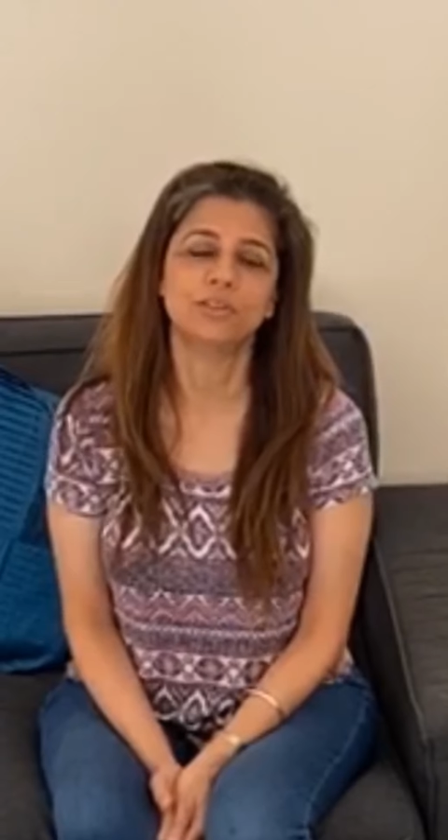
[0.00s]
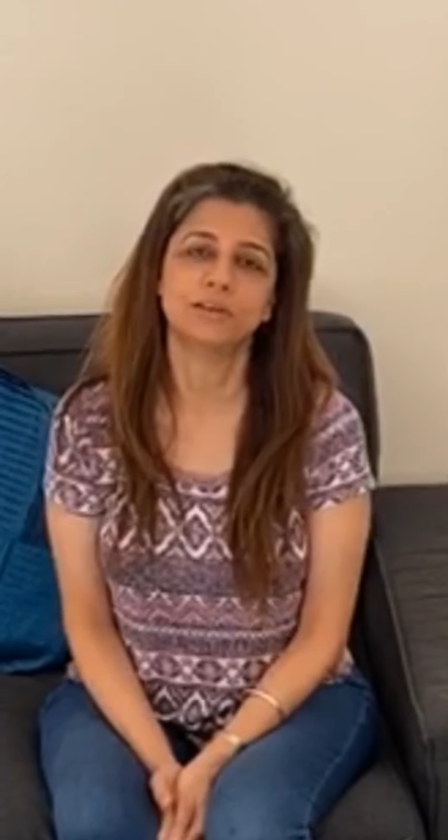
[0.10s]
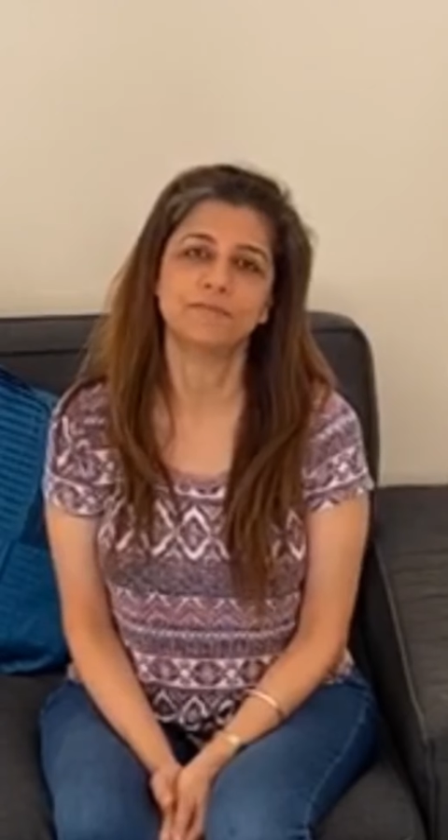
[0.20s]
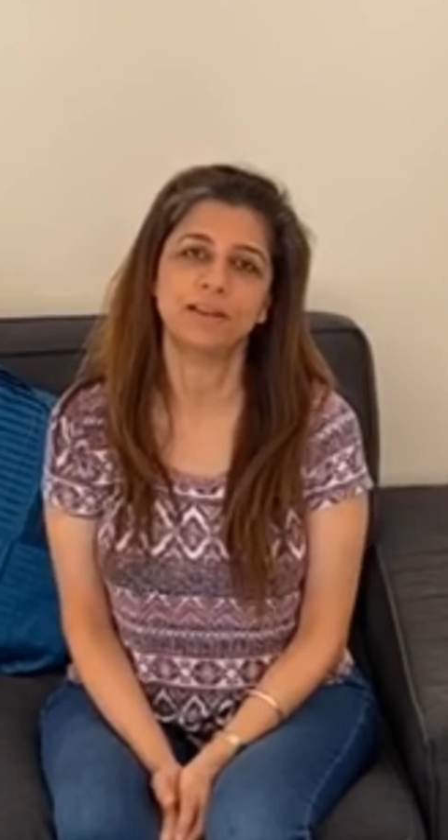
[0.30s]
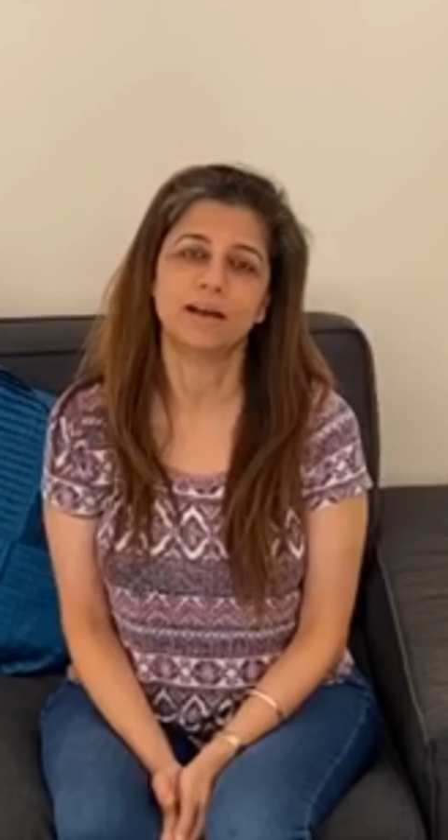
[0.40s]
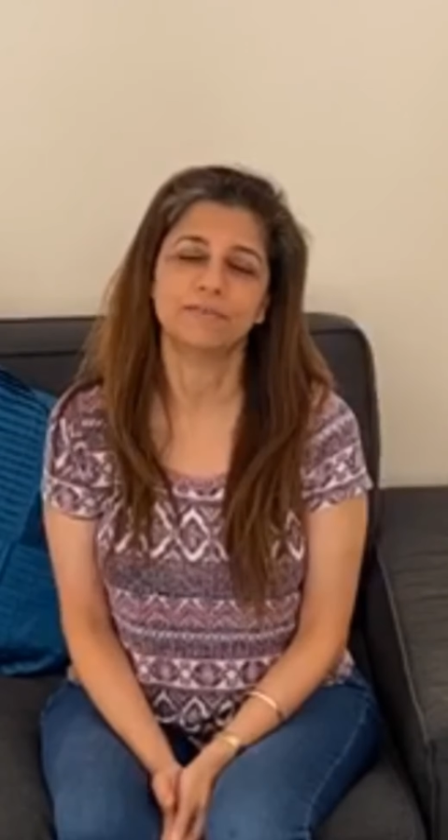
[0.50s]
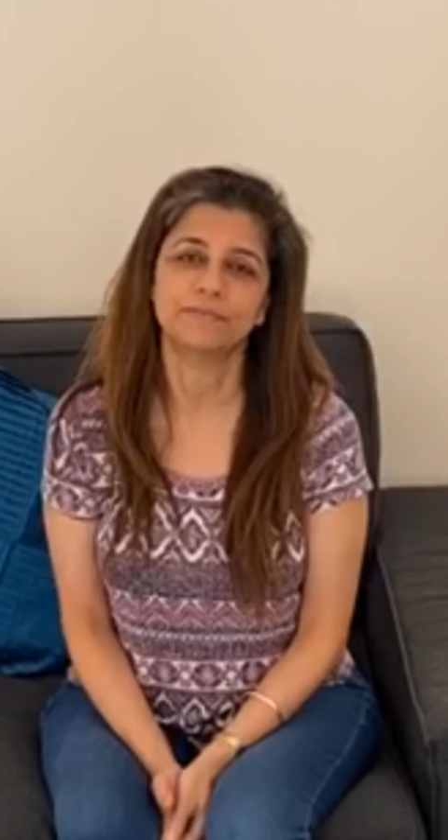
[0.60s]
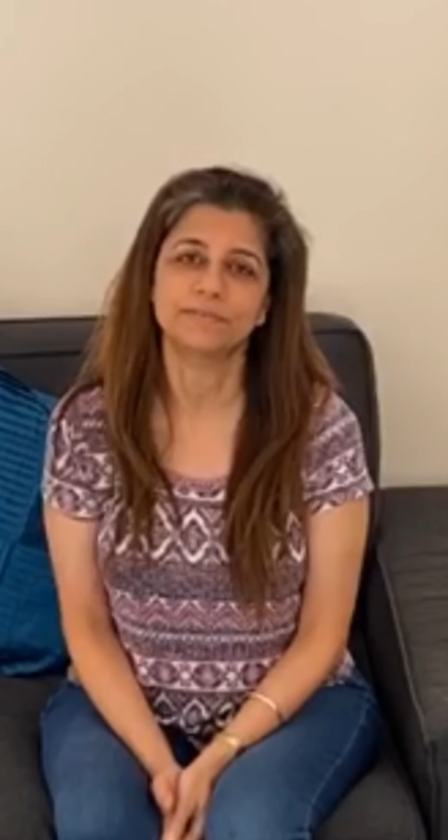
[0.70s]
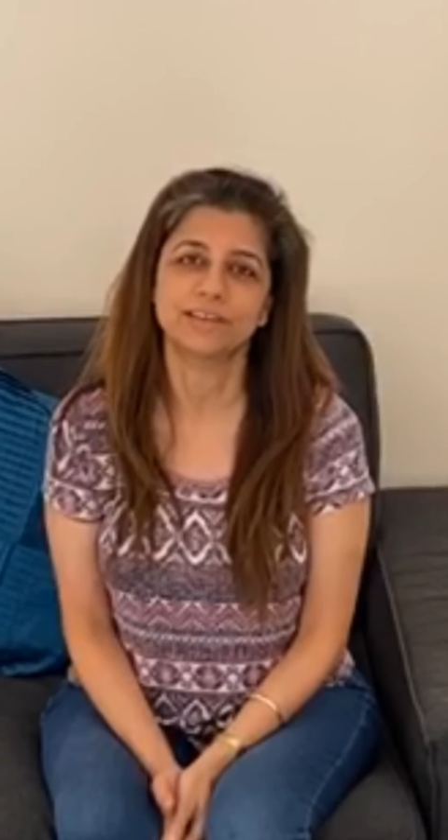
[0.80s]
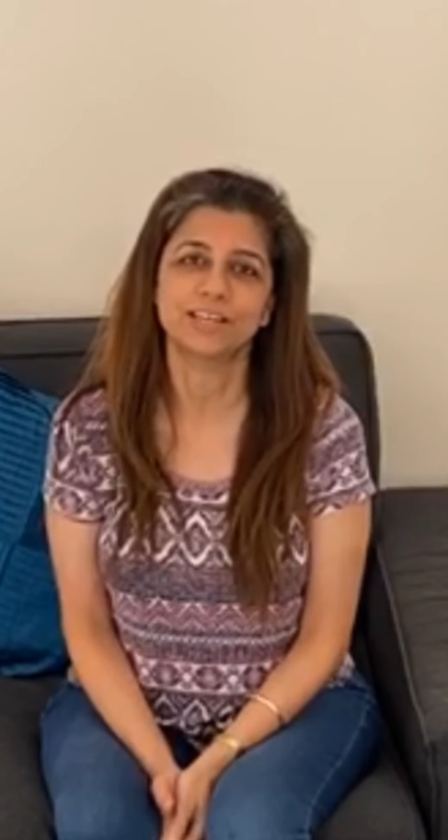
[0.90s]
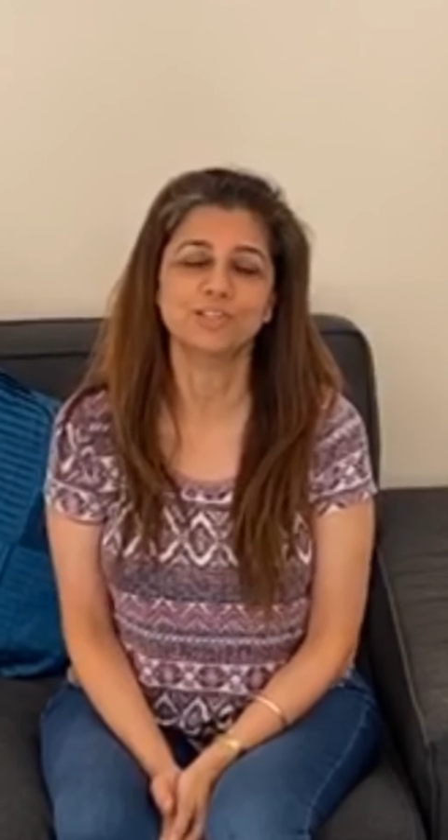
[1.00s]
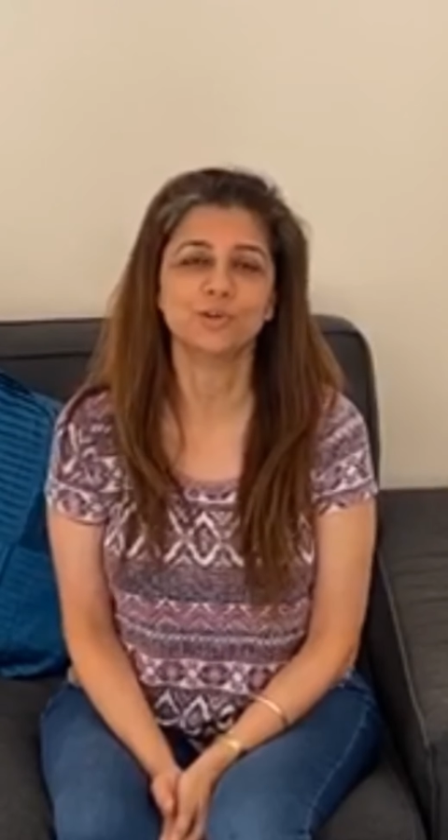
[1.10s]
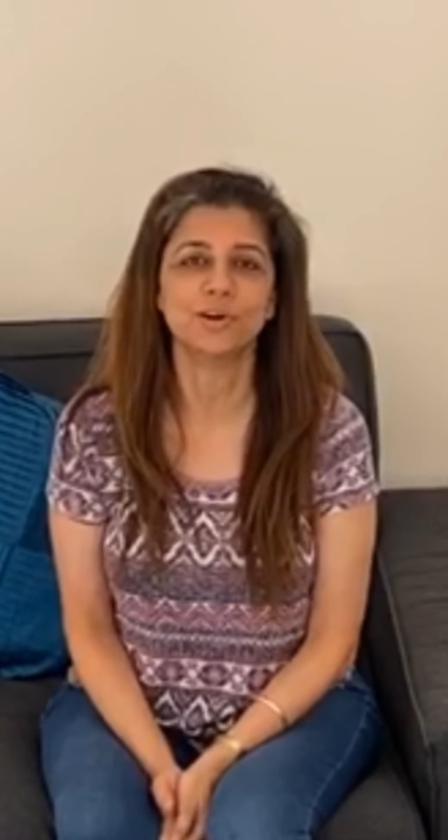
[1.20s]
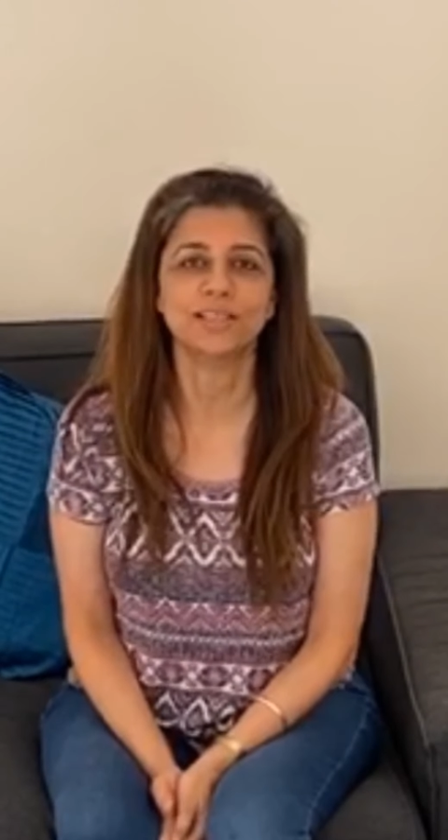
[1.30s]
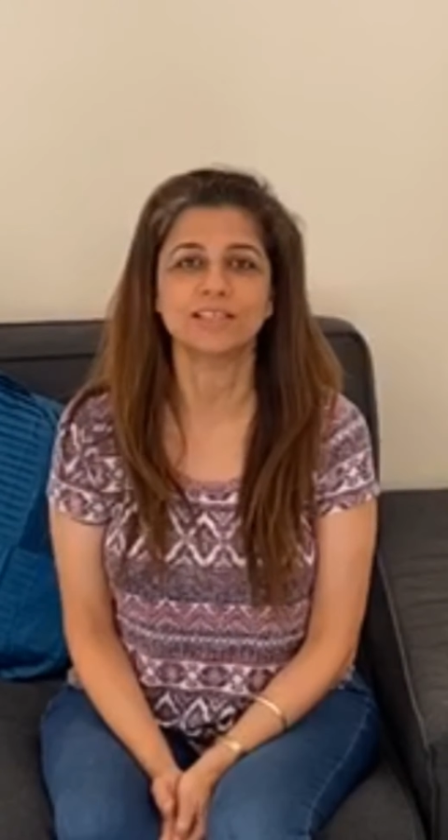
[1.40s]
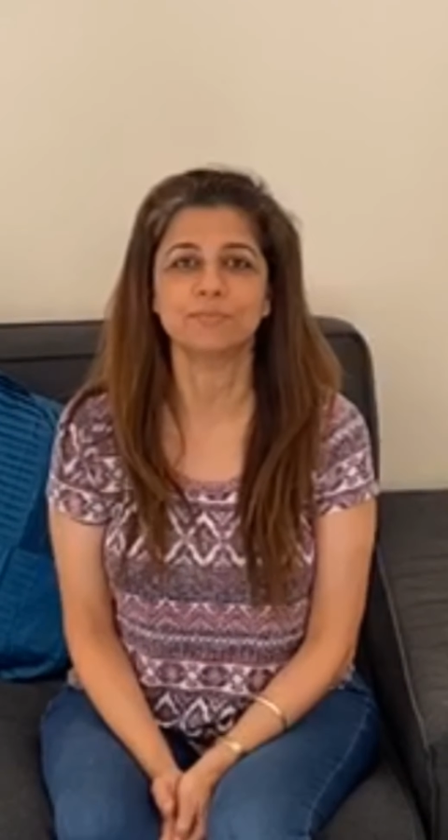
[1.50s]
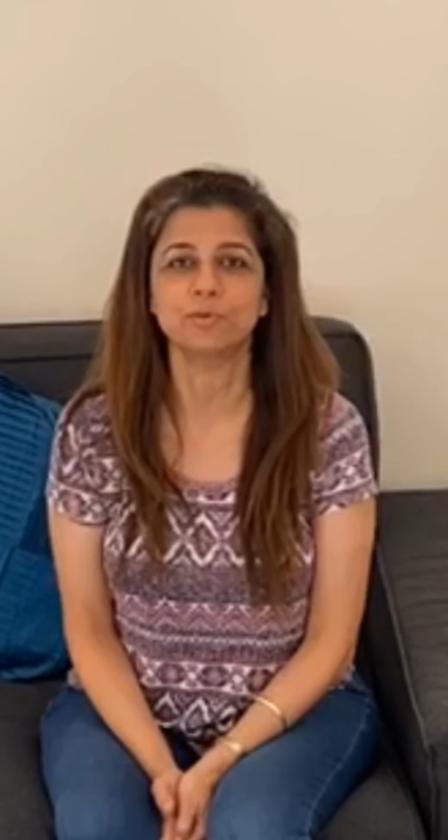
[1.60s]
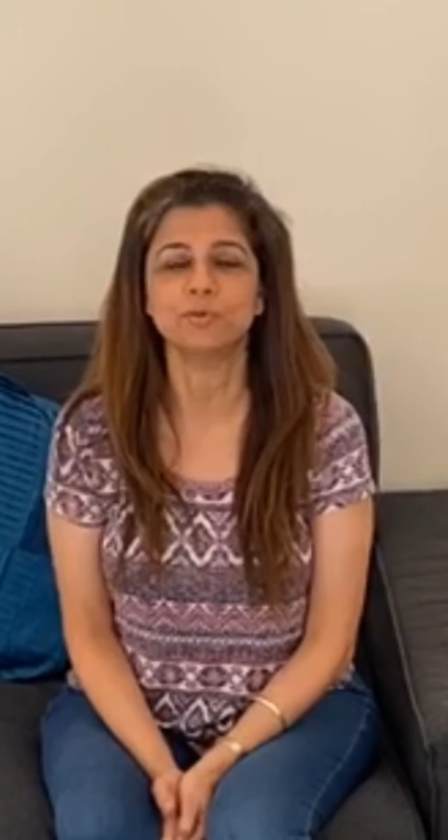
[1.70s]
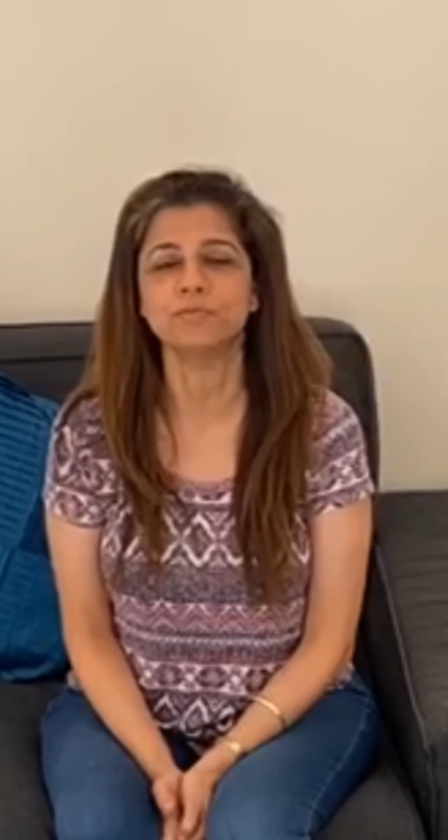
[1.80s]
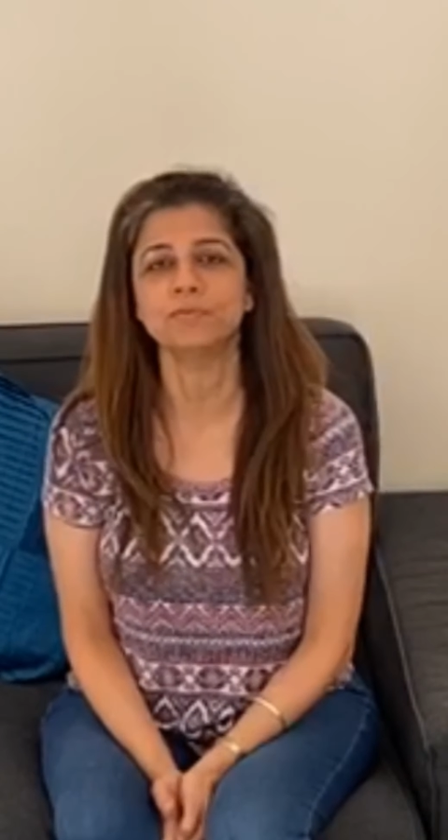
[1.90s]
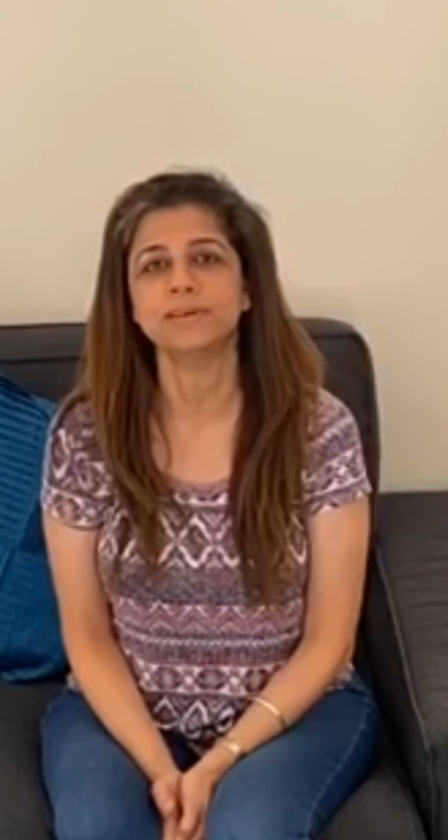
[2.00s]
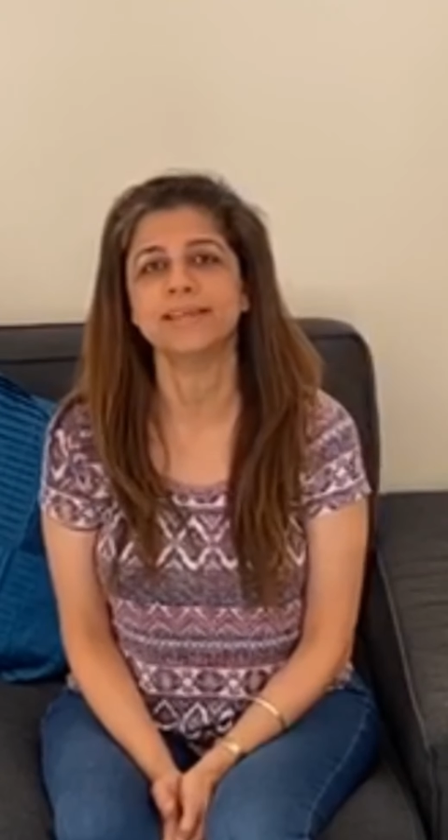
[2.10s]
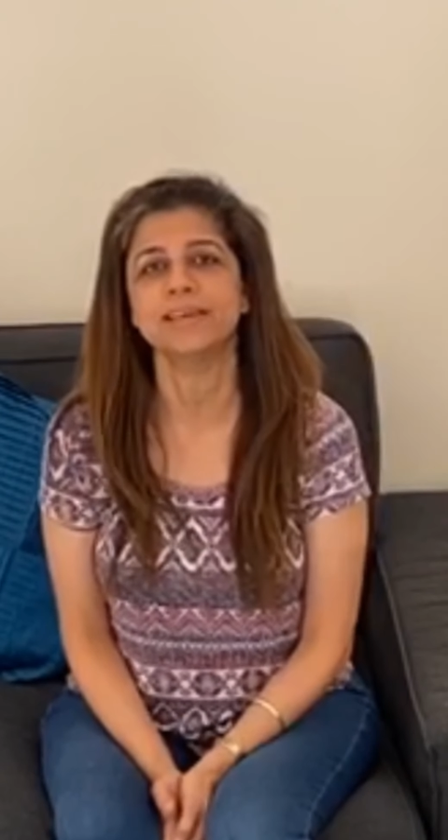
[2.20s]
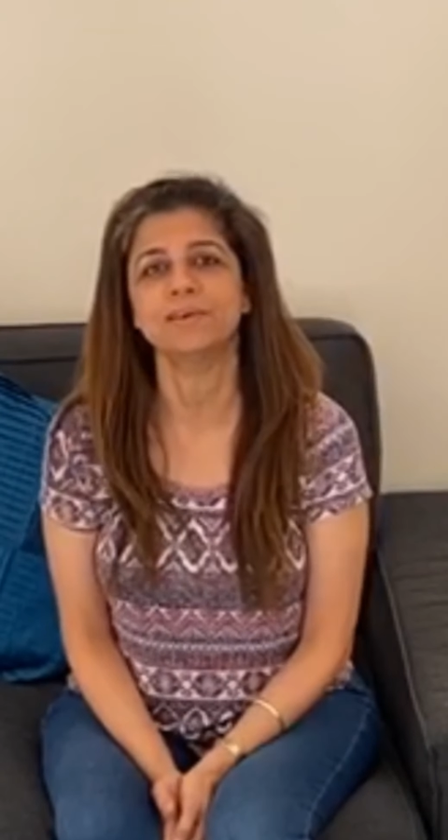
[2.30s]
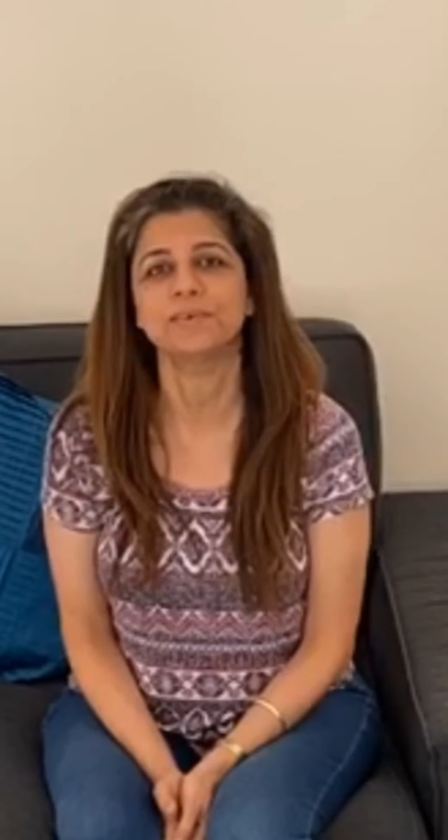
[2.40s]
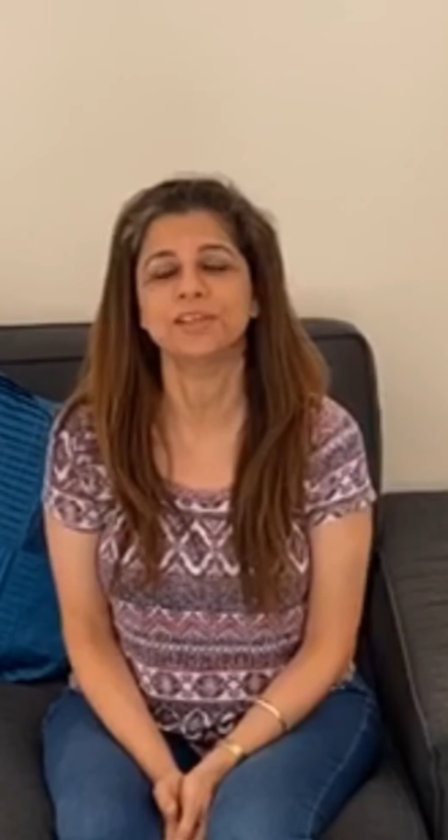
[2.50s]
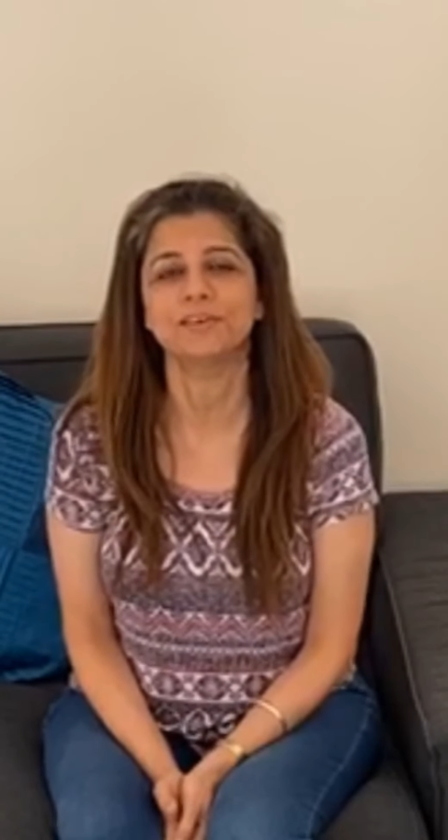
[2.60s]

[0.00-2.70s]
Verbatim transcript: of love. Enjoy this beautiful day with your